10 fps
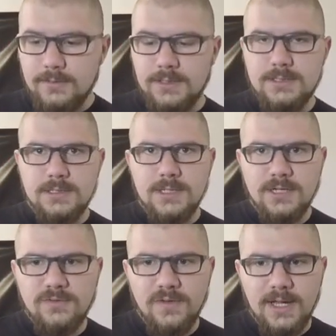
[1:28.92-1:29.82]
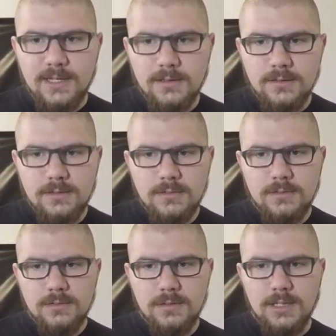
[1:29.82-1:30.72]
this nut file
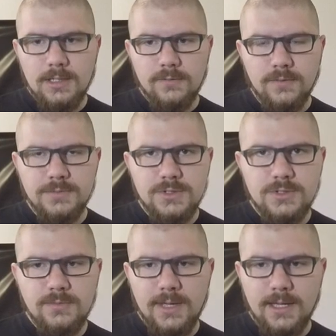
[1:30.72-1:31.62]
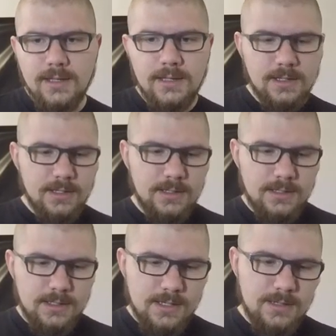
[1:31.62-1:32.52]
from StuMac.
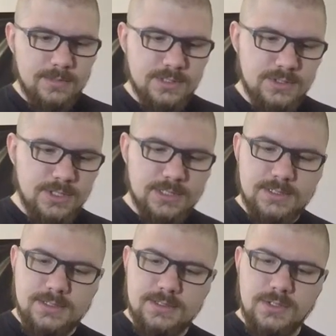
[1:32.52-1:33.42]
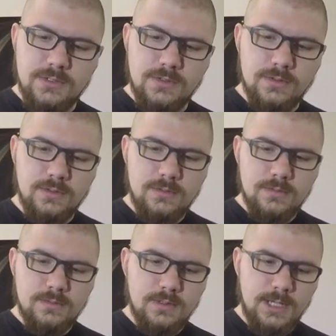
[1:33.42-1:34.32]
It's just to
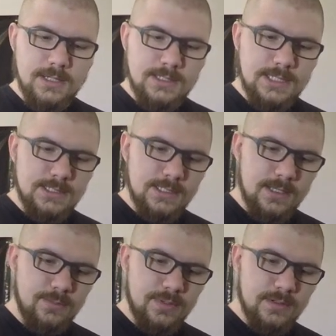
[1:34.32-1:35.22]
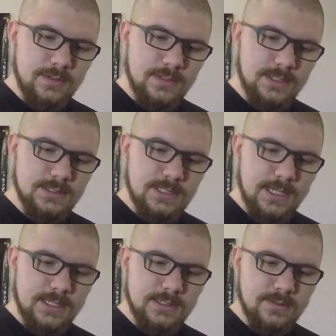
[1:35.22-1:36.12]
neaten up the
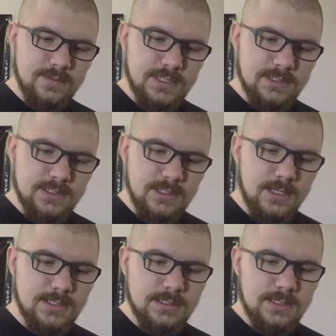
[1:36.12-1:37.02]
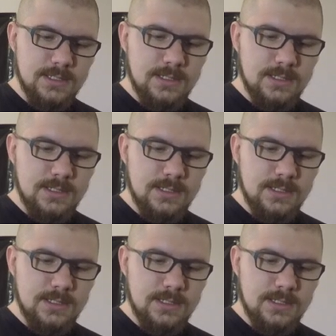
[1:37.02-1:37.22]
insides of these slots.